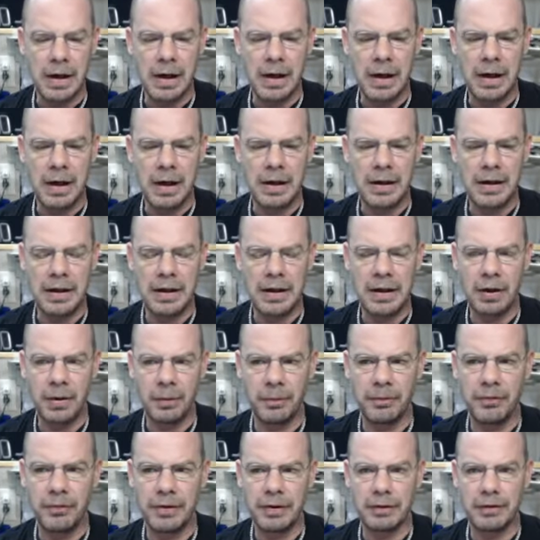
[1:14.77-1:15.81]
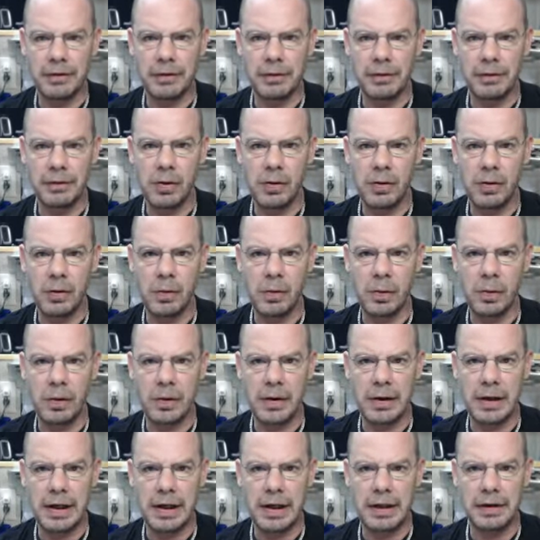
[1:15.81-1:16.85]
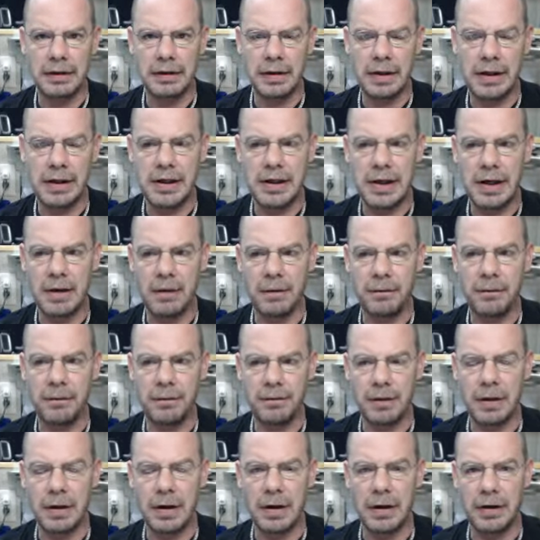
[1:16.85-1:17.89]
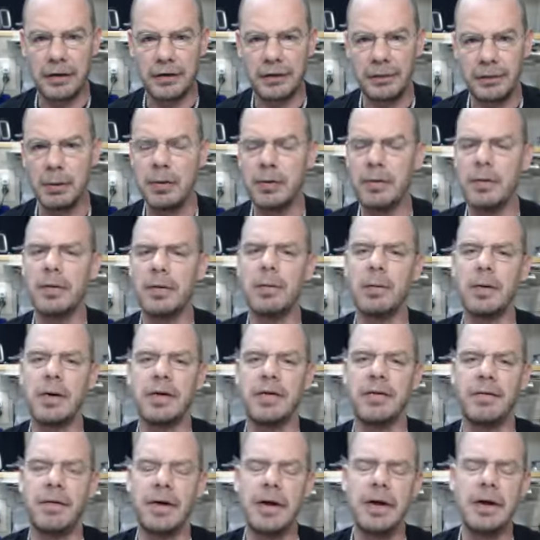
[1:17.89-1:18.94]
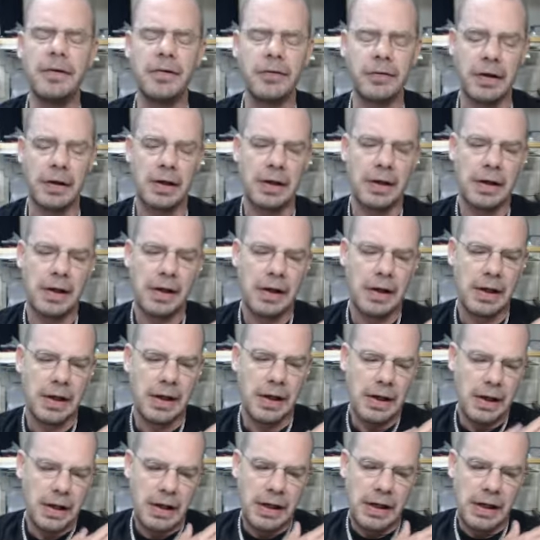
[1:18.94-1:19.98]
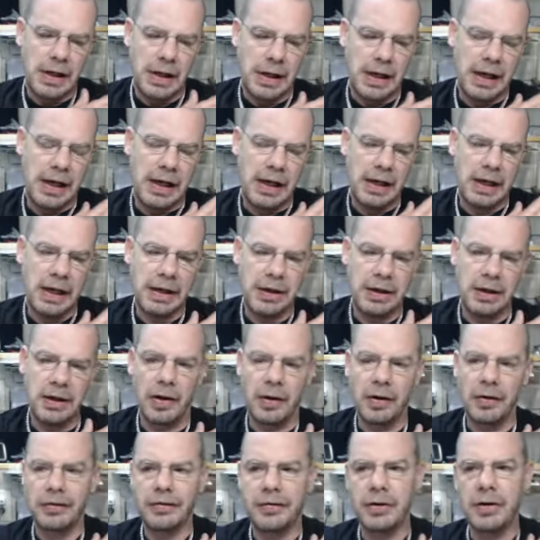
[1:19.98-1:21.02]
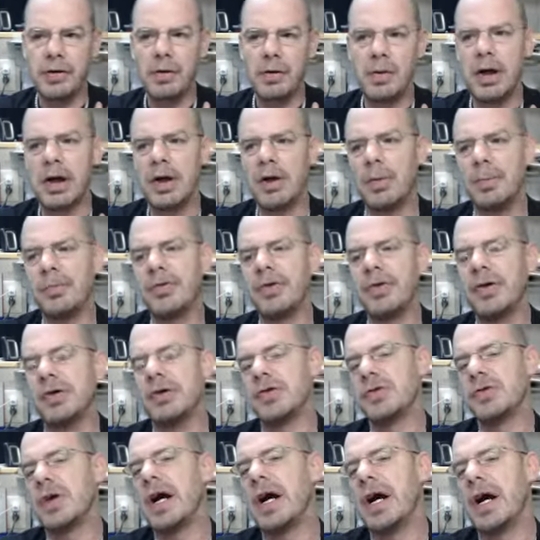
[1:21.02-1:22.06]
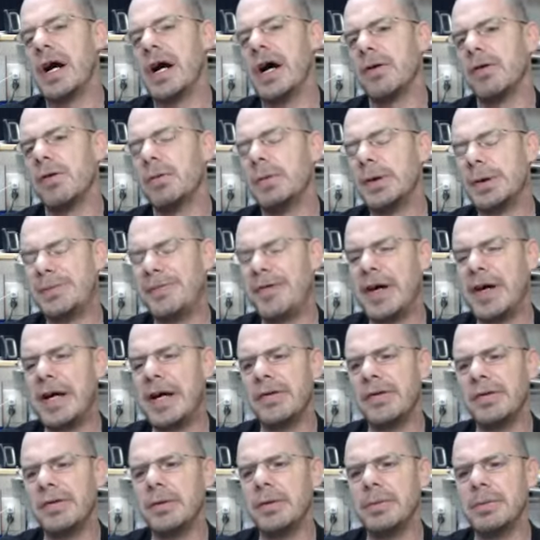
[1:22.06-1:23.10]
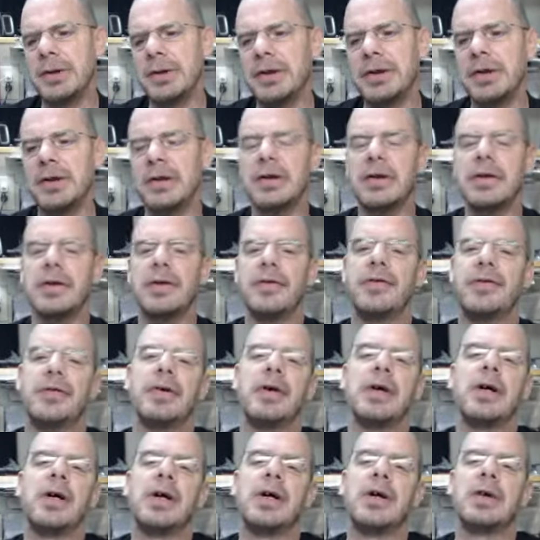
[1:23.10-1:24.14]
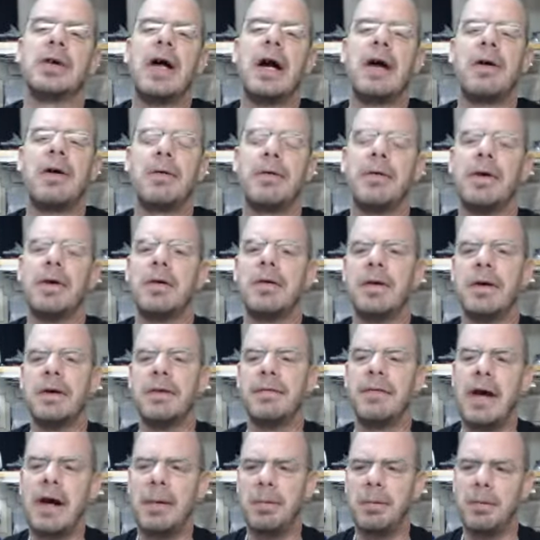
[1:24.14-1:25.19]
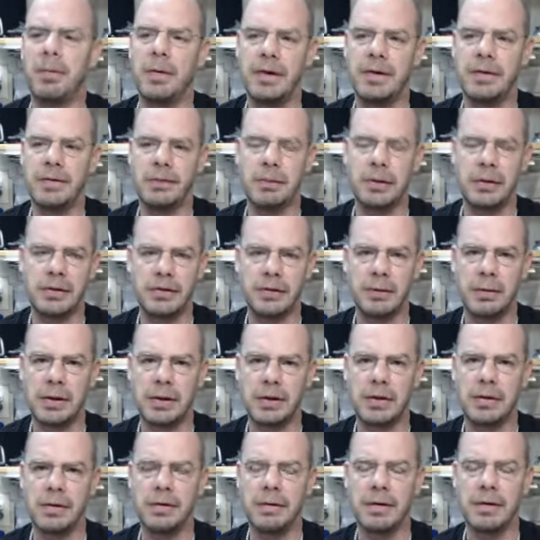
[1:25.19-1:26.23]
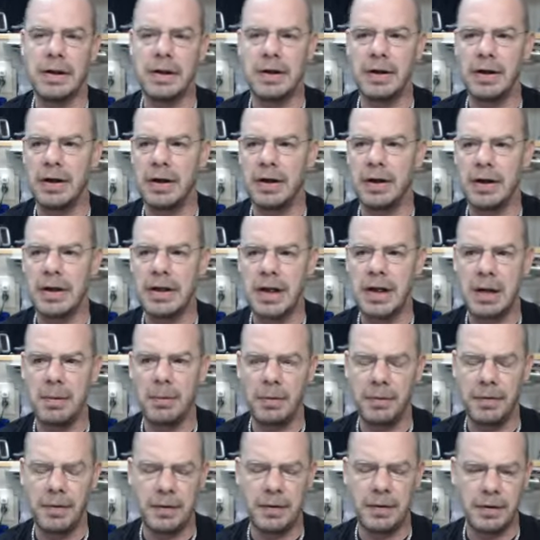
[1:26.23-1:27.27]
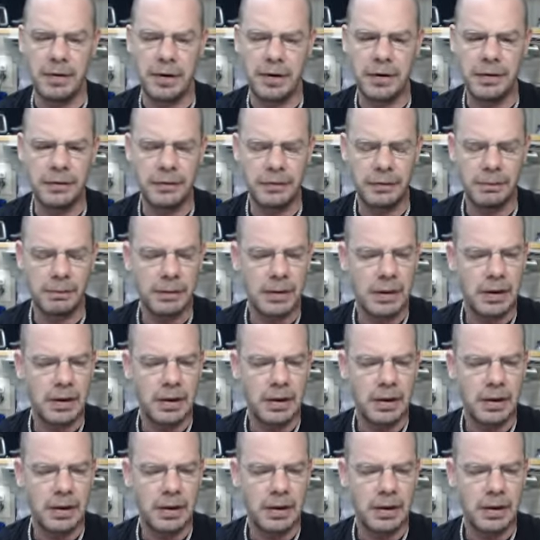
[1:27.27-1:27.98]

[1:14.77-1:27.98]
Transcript: Uh, it helps it to go on and lay down uh, smoother when it's finished. And it also helps it dry out a little bit faster because uh, lacquer thinner evaporates much quicker than uh, enamel thinner does.